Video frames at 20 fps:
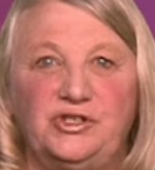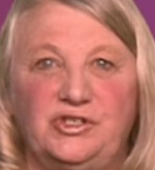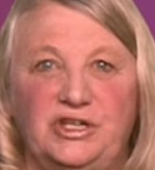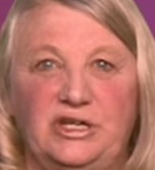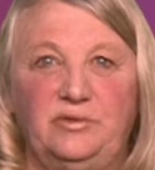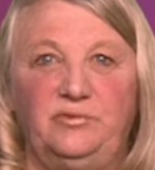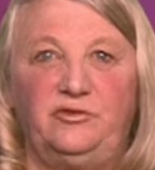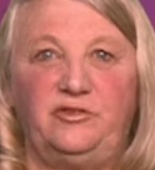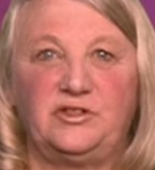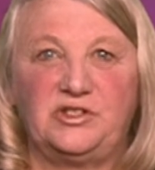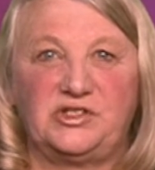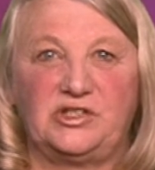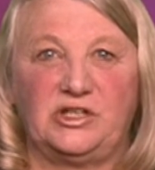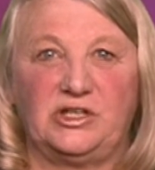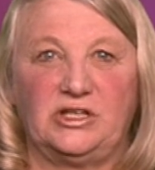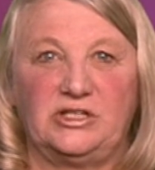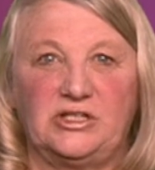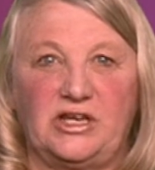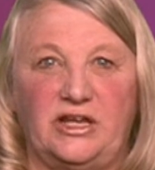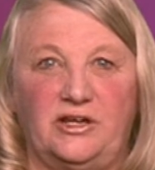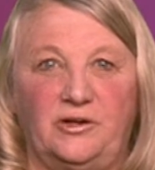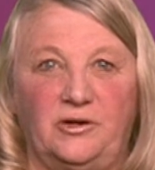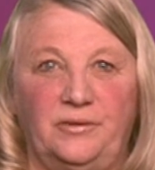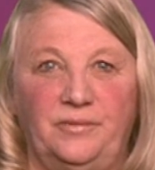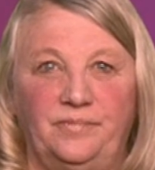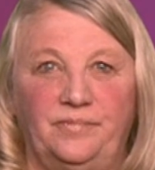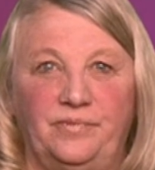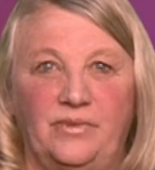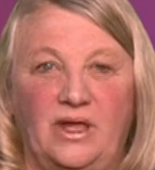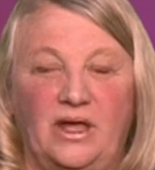Team Facilitator,
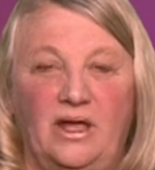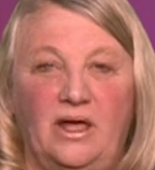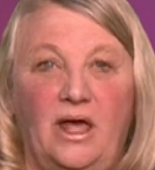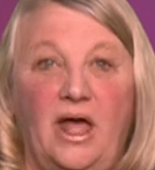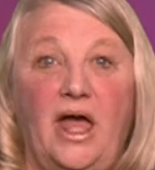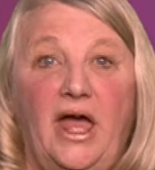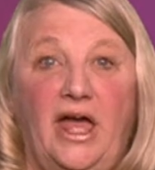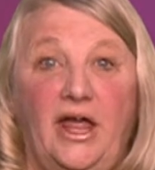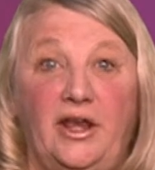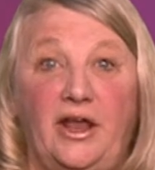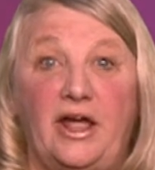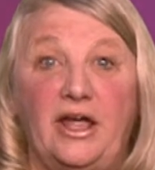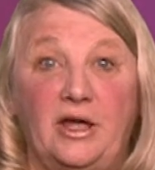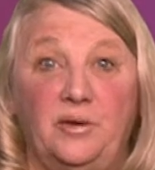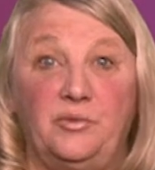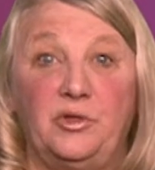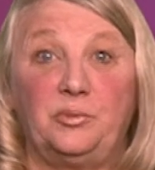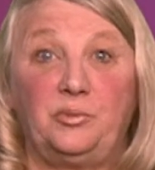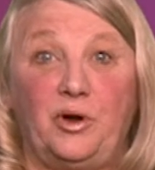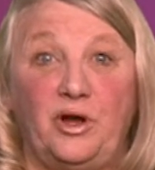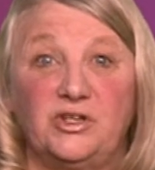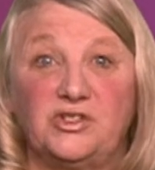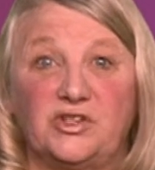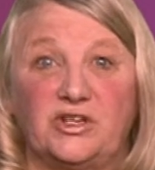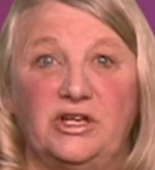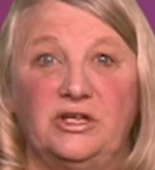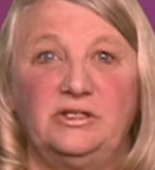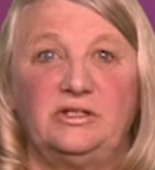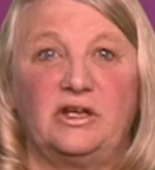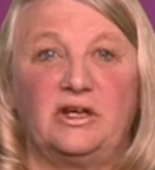and I am the
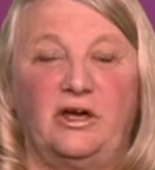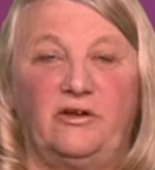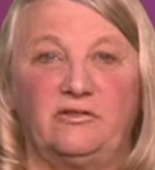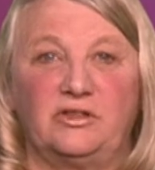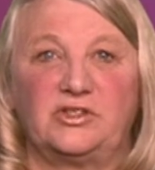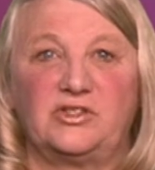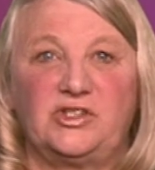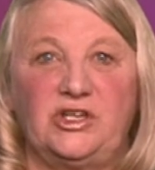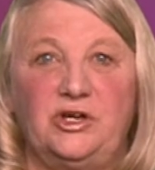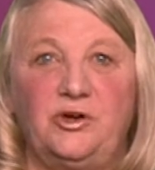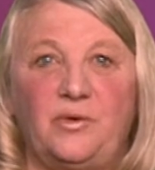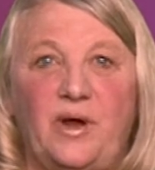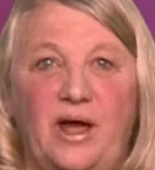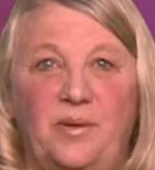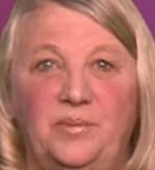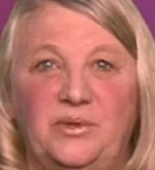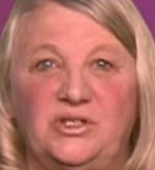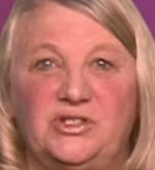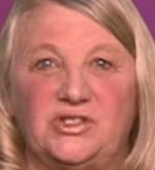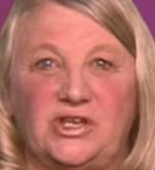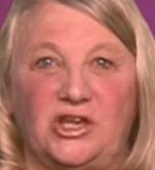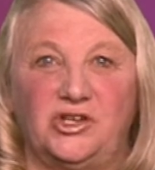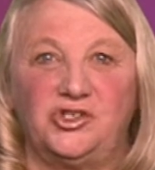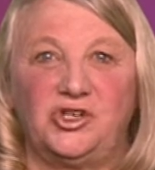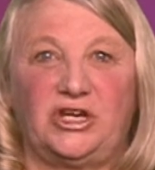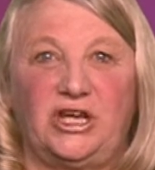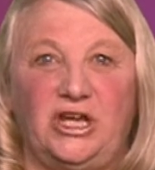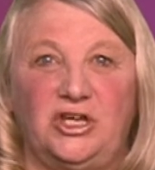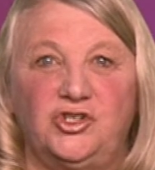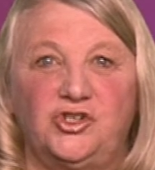president of the Cedar Rapids
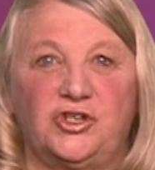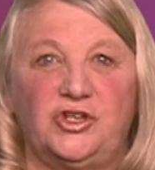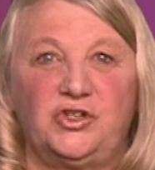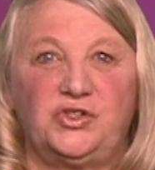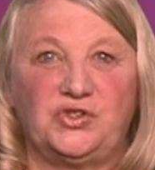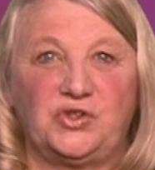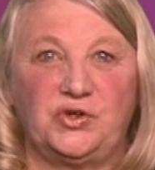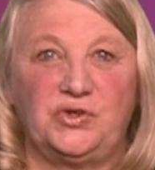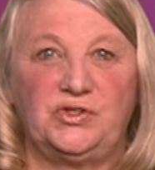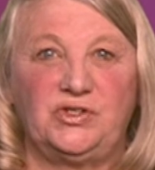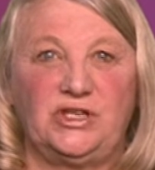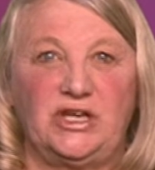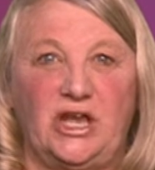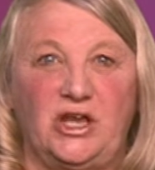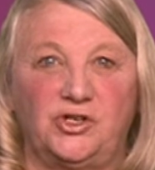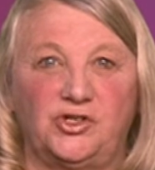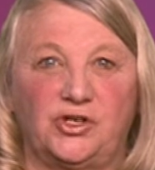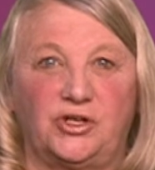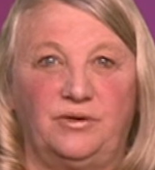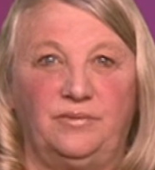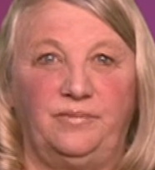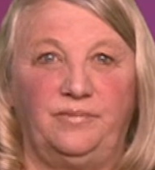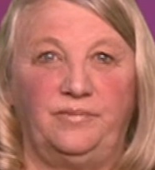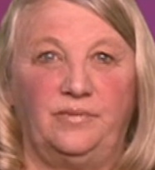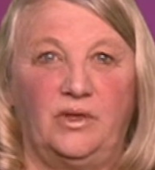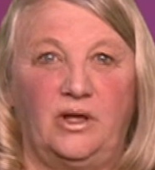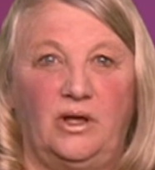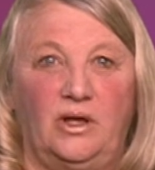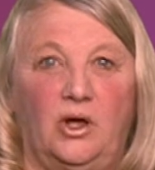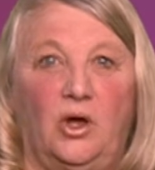Education Association,
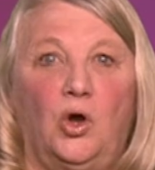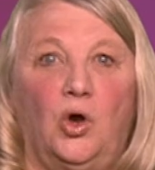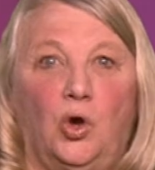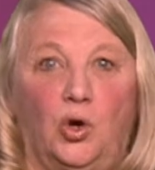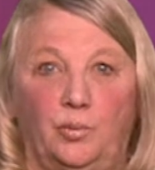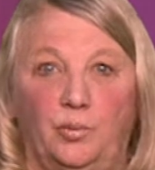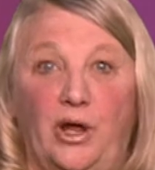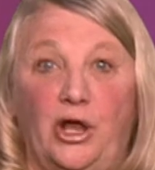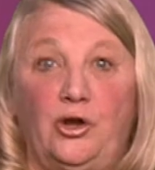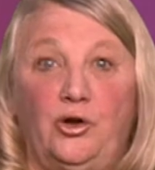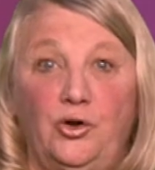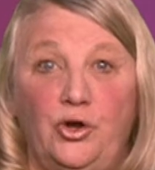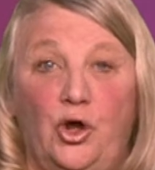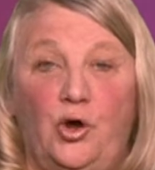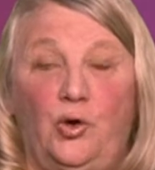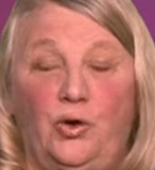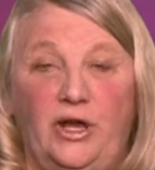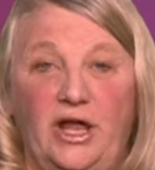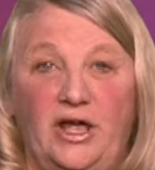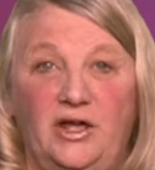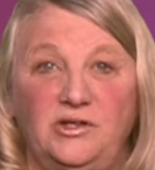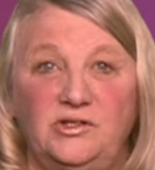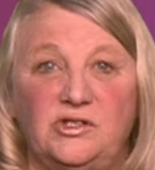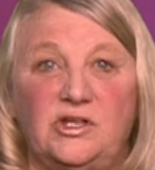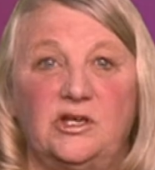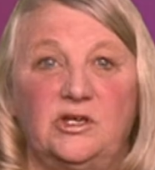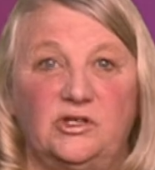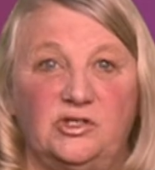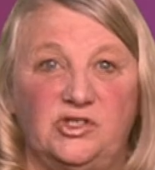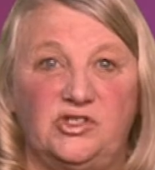or better known as
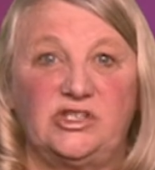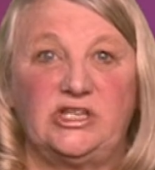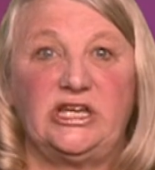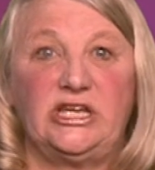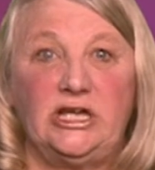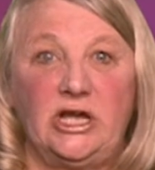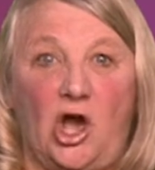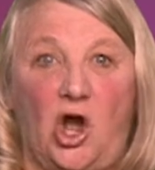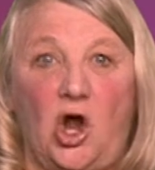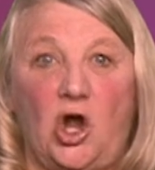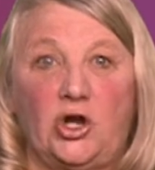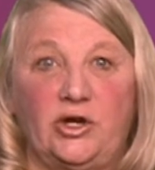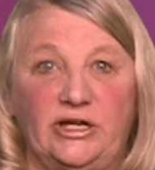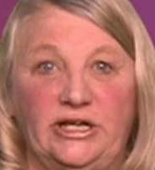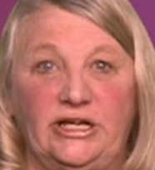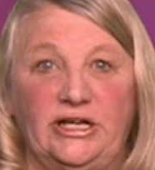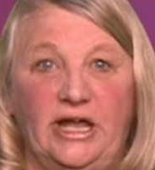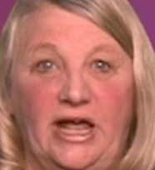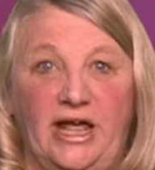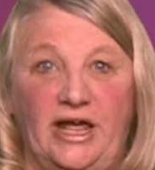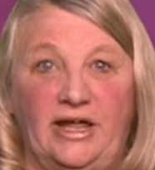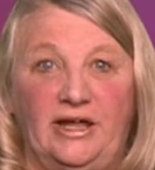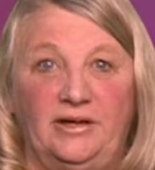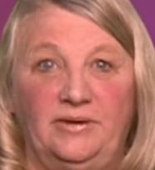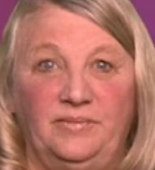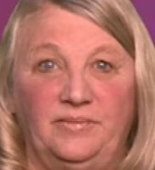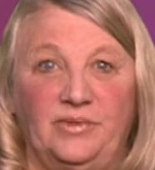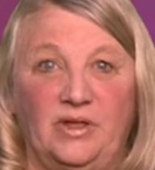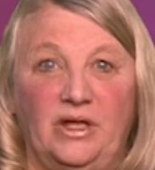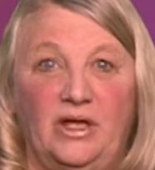CREA,
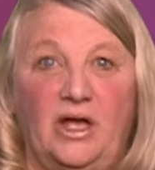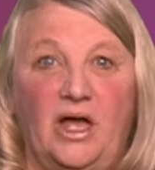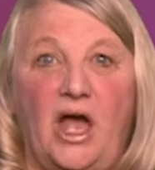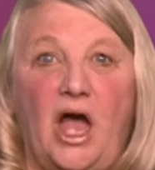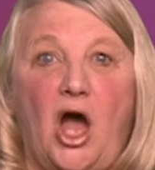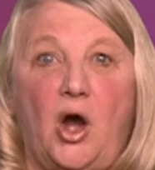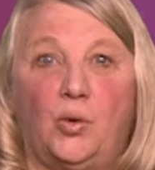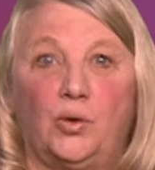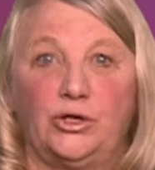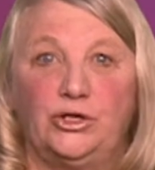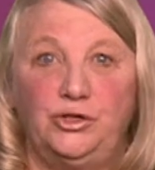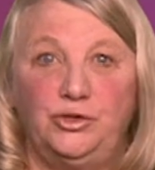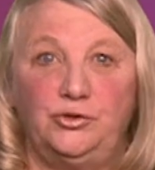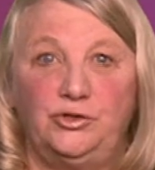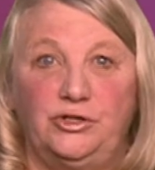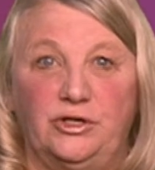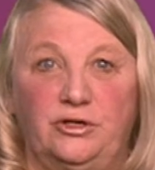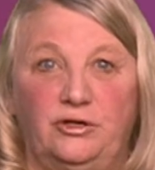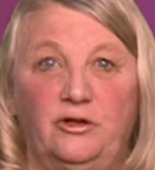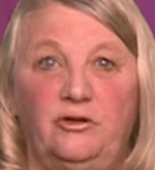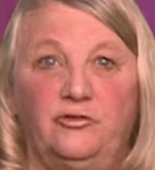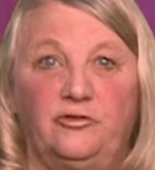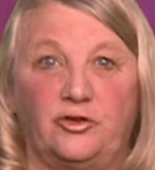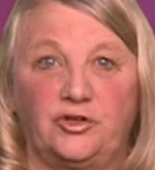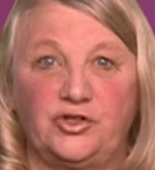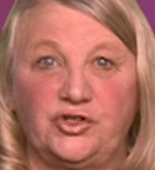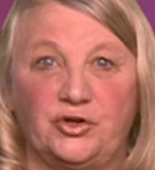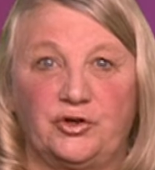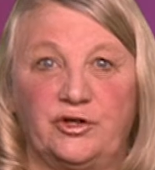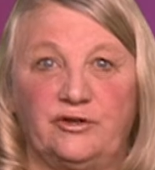our union for
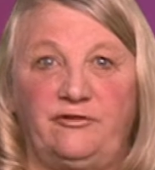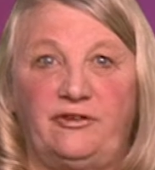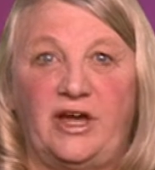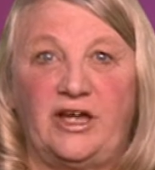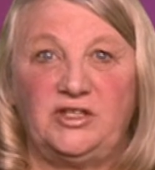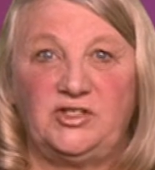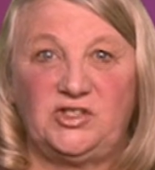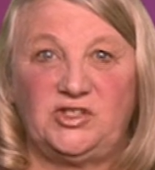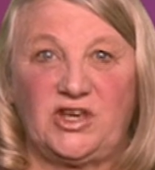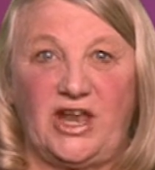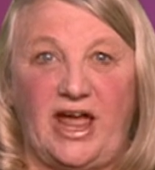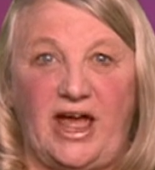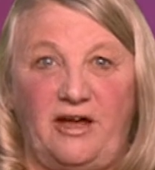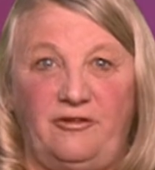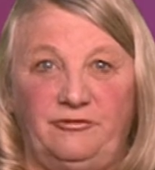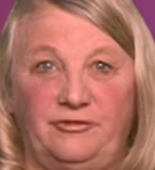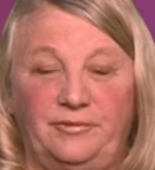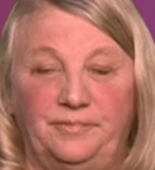certified staff.